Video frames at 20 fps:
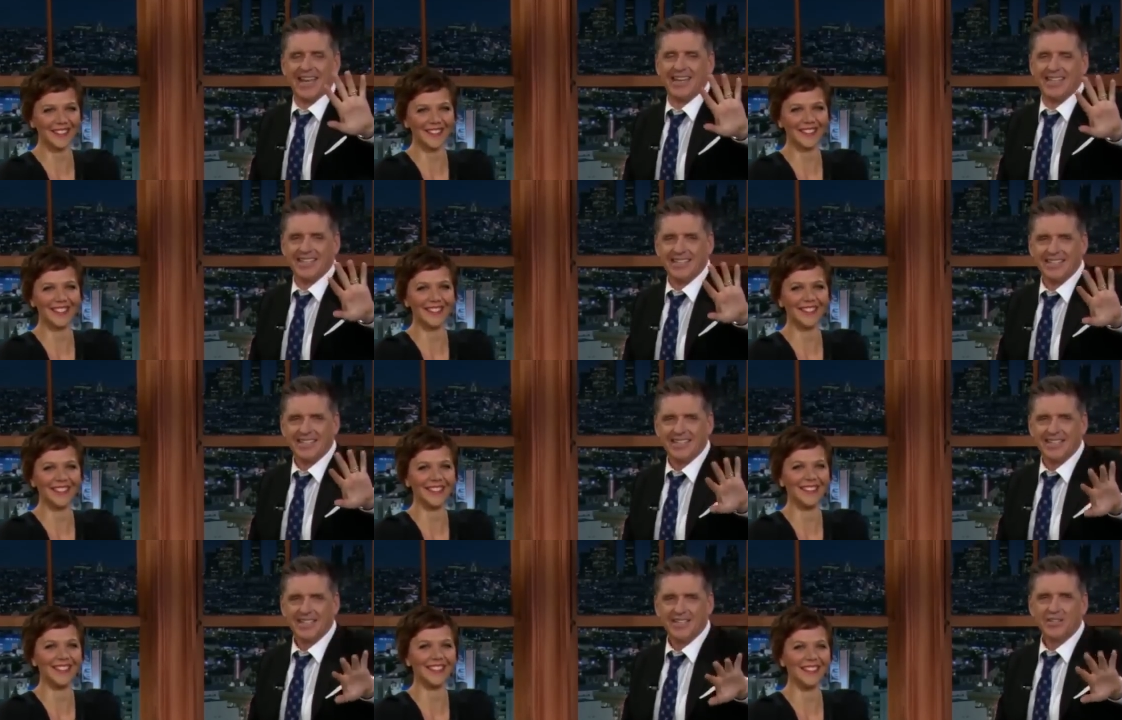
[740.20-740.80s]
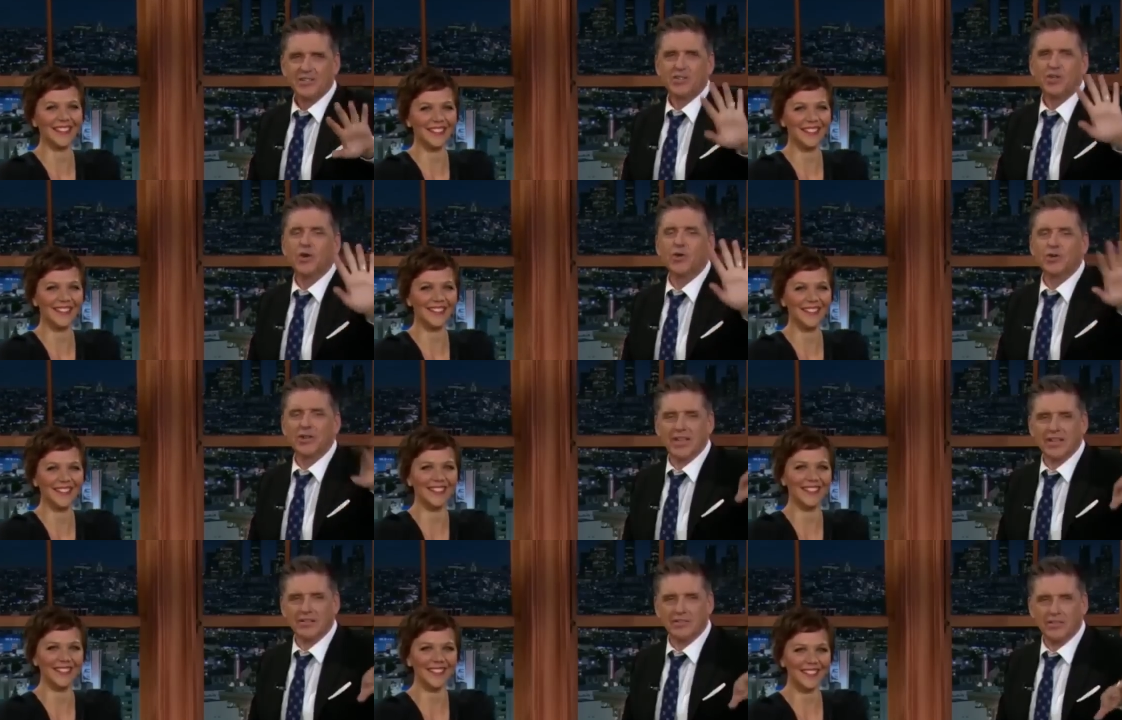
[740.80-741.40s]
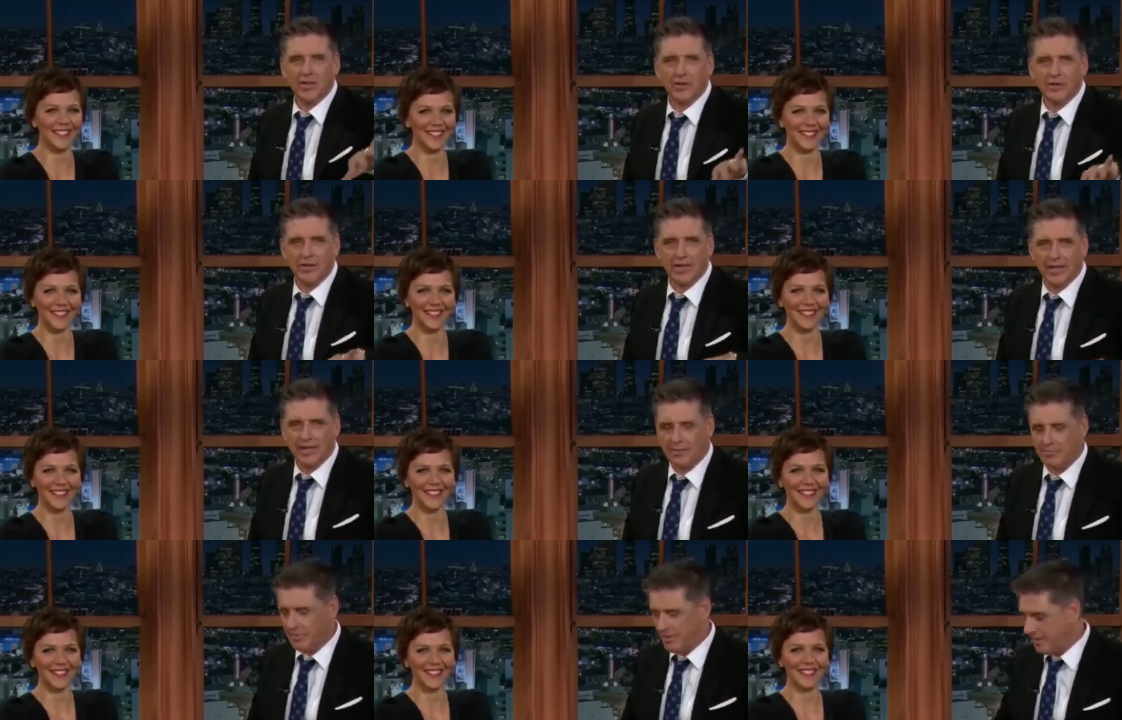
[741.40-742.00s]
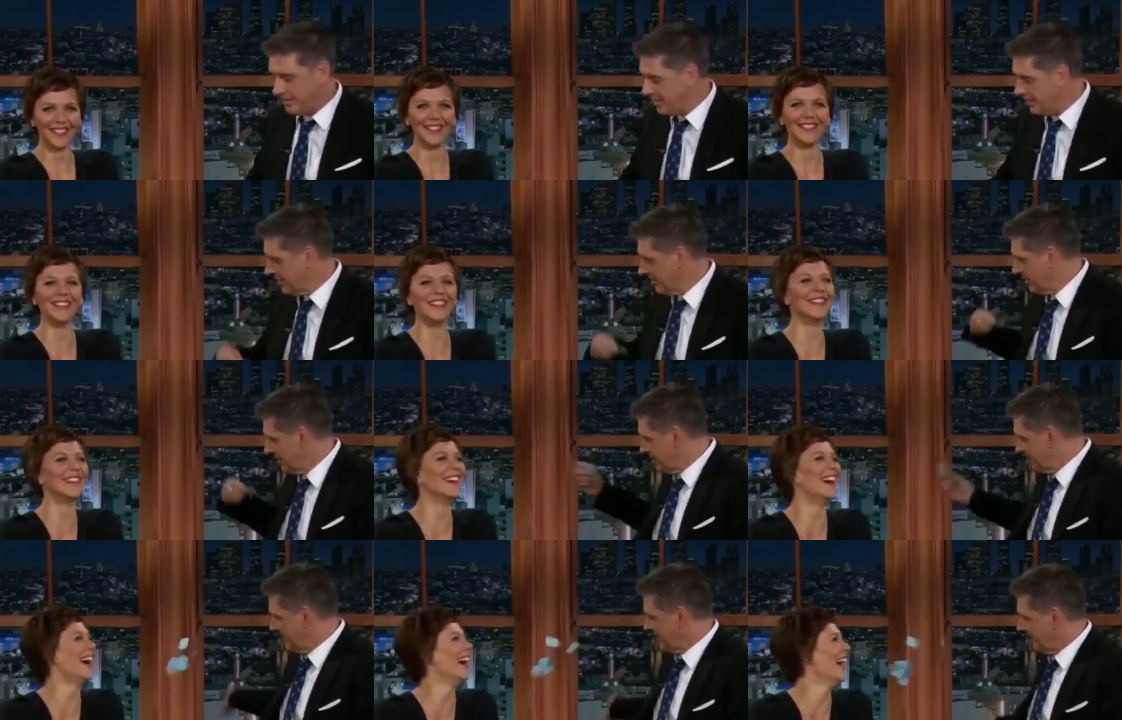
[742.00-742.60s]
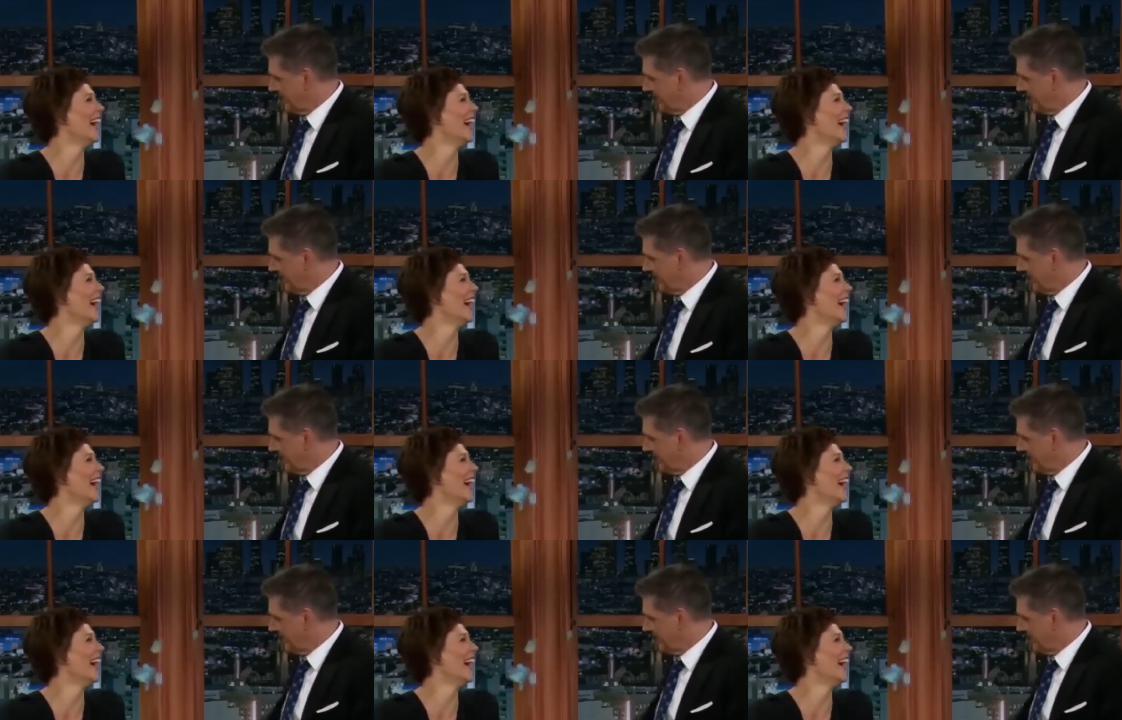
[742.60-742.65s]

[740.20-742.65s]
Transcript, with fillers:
Speaker 1: Hey, too little, too late, buddy.